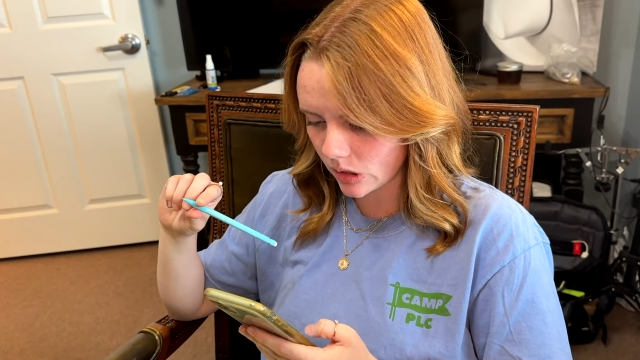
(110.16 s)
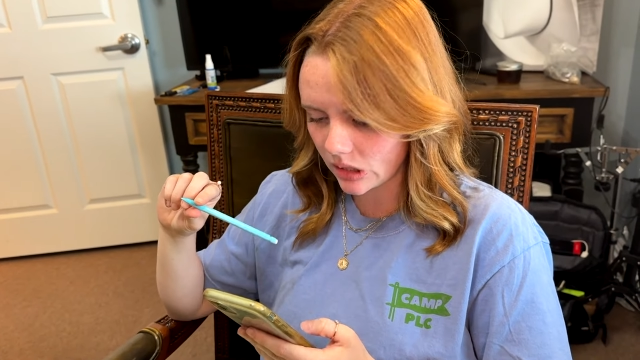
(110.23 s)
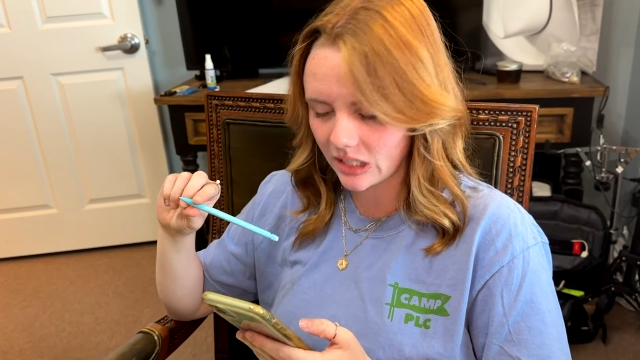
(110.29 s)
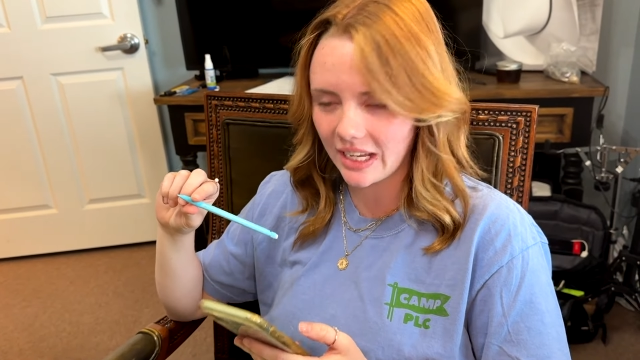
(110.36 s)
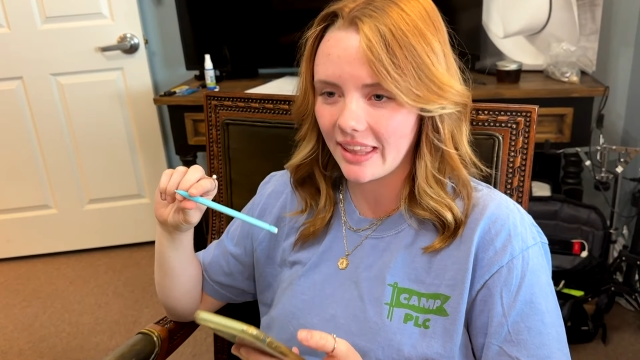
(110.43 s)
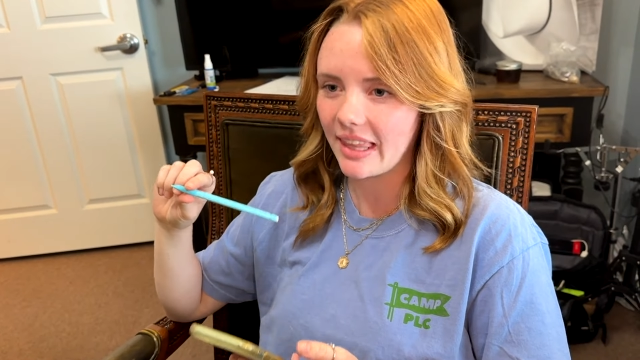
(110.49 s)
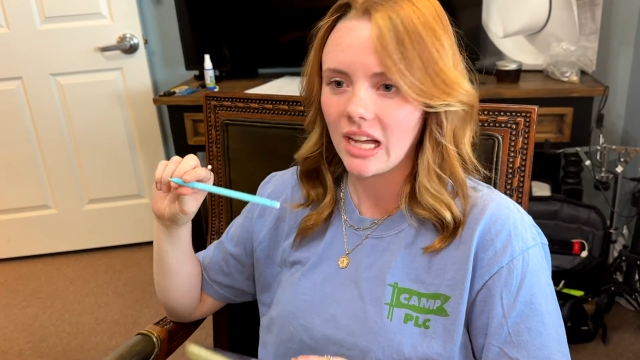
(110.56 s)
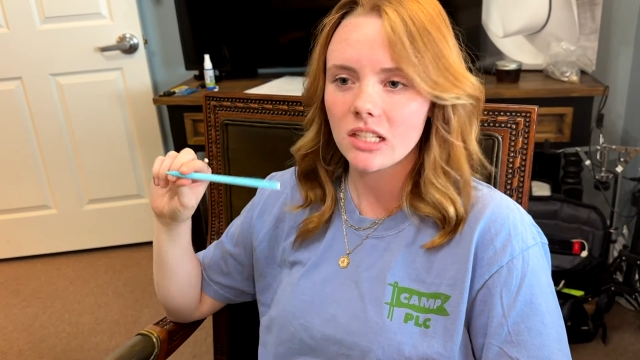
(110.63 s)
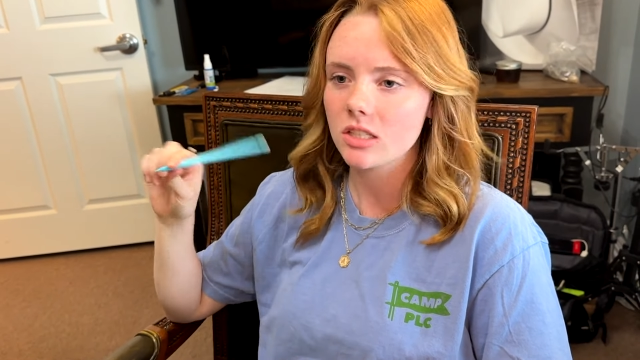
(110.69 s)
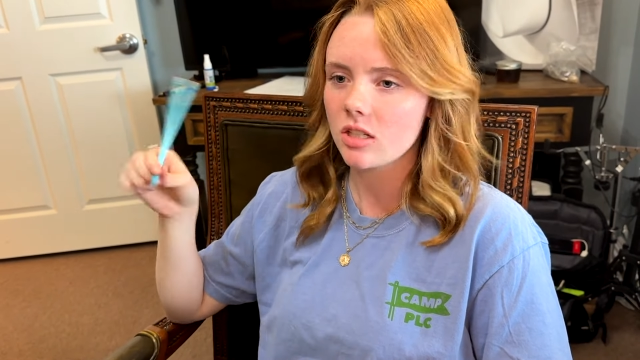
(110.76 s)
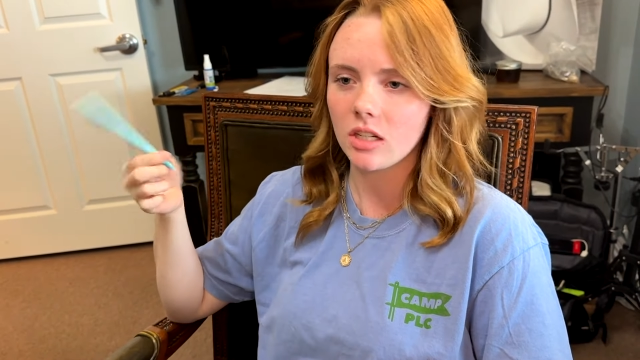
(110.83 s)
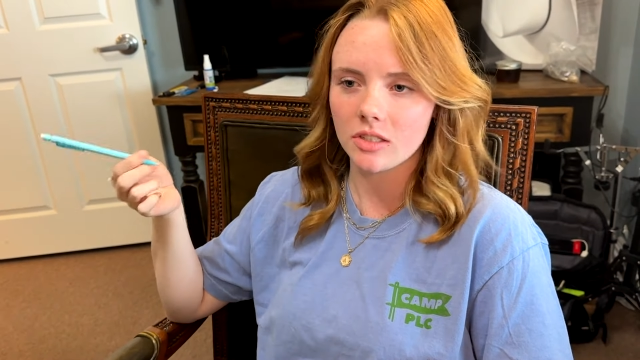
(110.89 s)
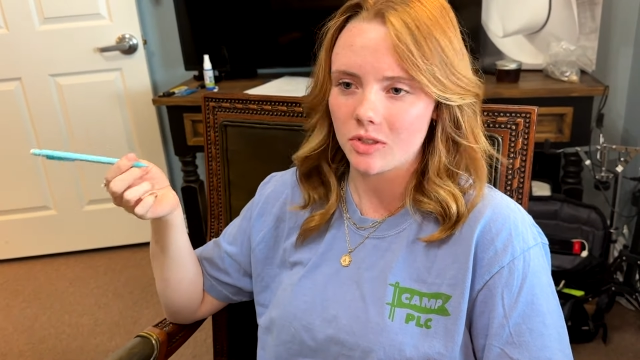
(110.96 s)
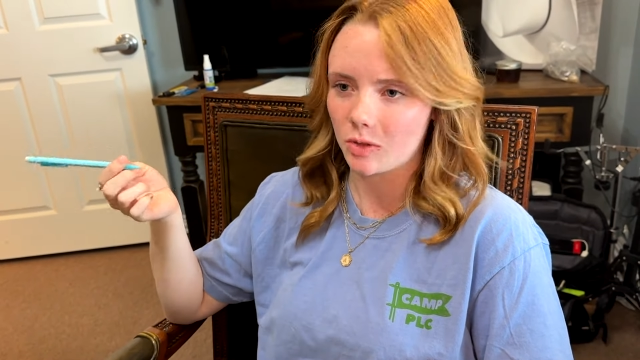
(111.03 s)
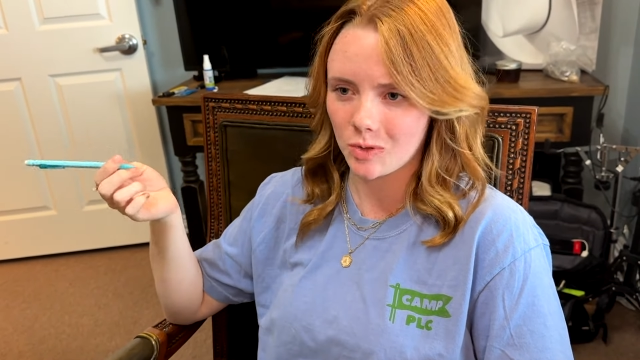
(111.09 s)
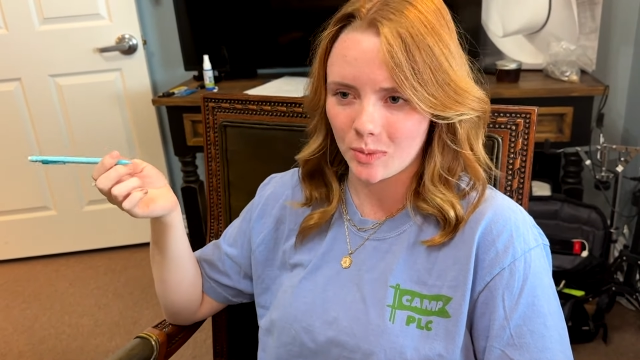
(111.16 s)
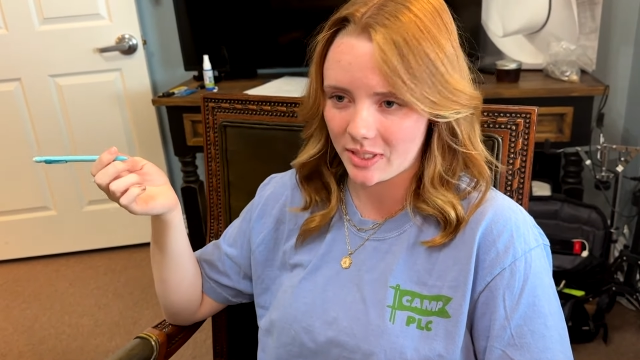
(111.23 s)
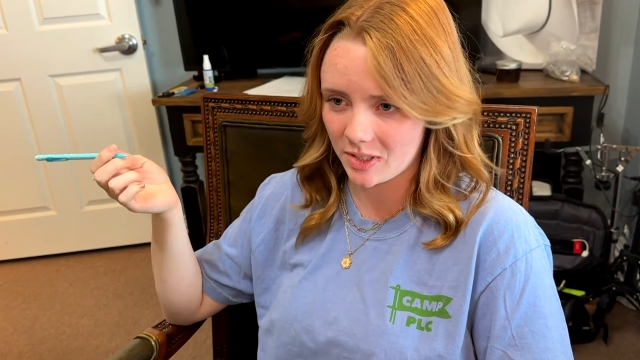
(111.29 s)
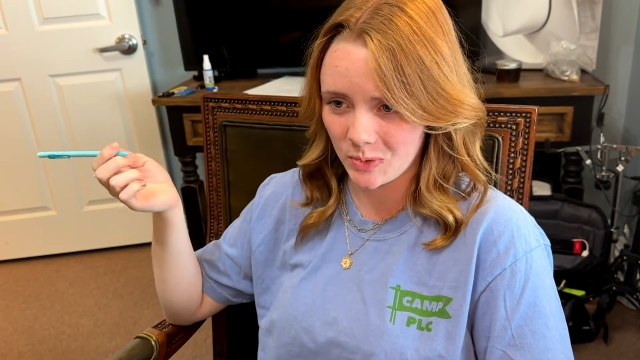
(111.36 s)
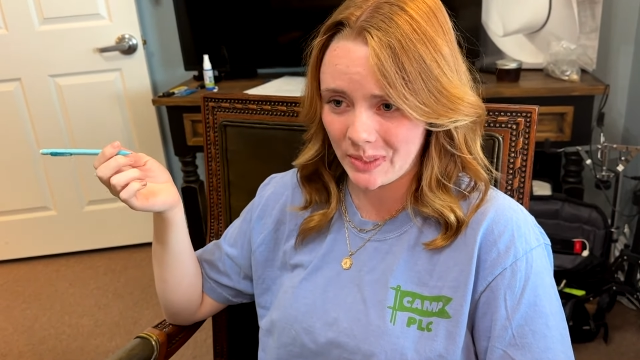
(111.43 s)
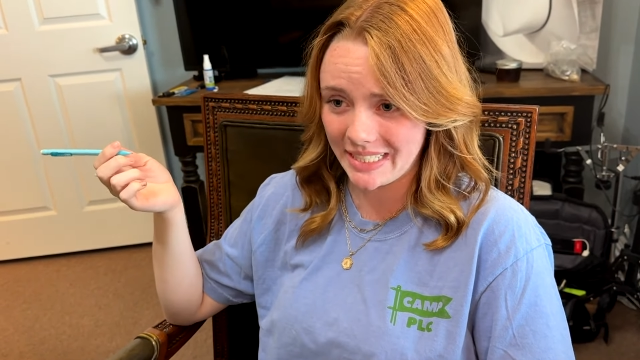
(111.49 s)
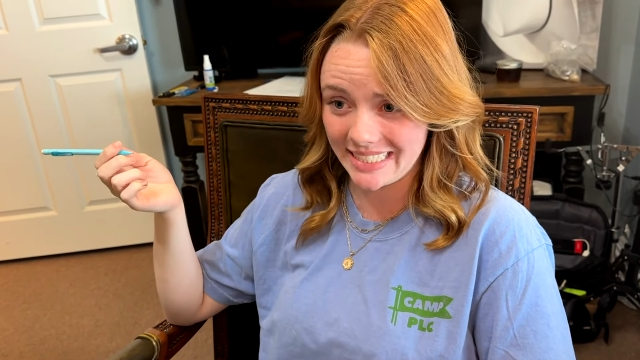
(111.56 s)
Yeah, that's not until
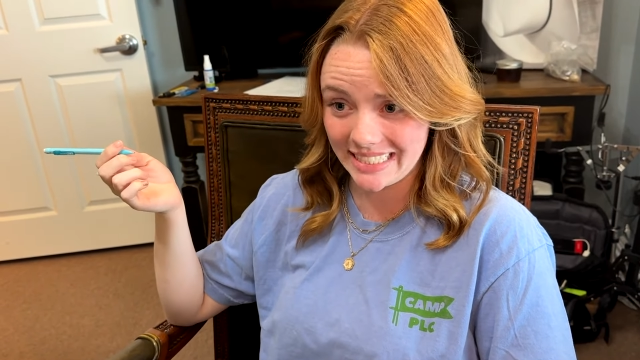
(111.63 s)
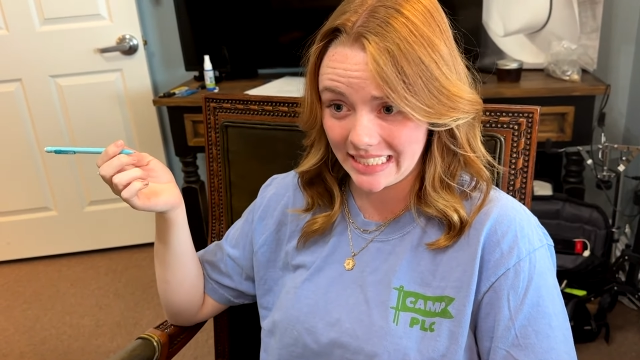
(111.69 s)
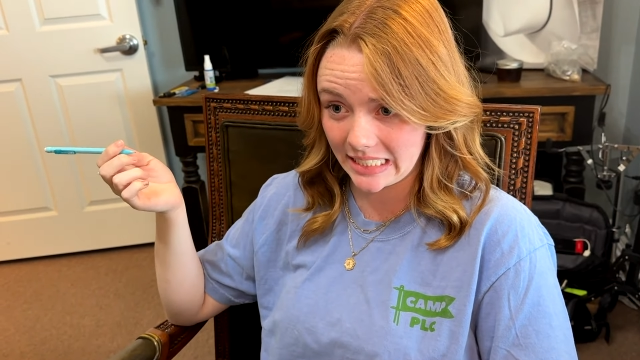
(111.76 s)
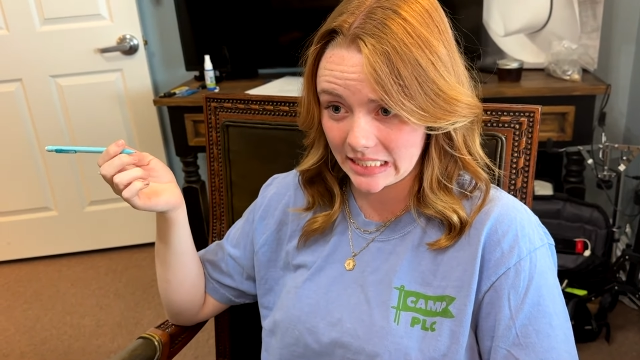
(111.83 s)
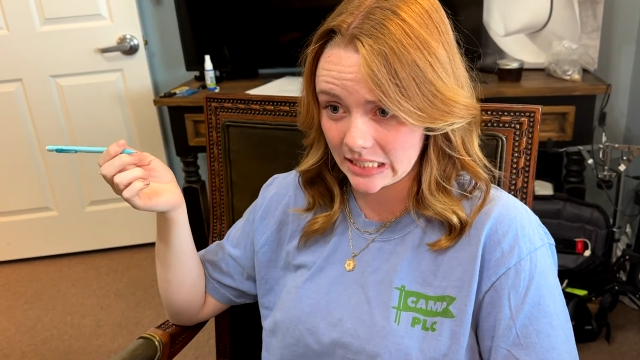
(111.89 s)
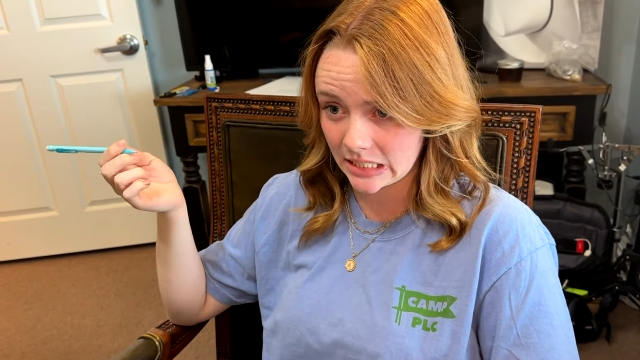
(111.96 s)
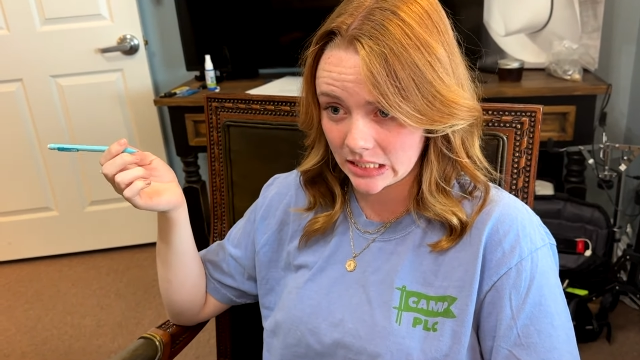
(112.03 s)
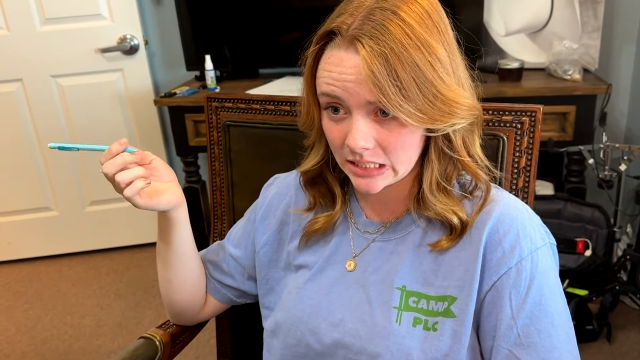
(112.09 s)
2026.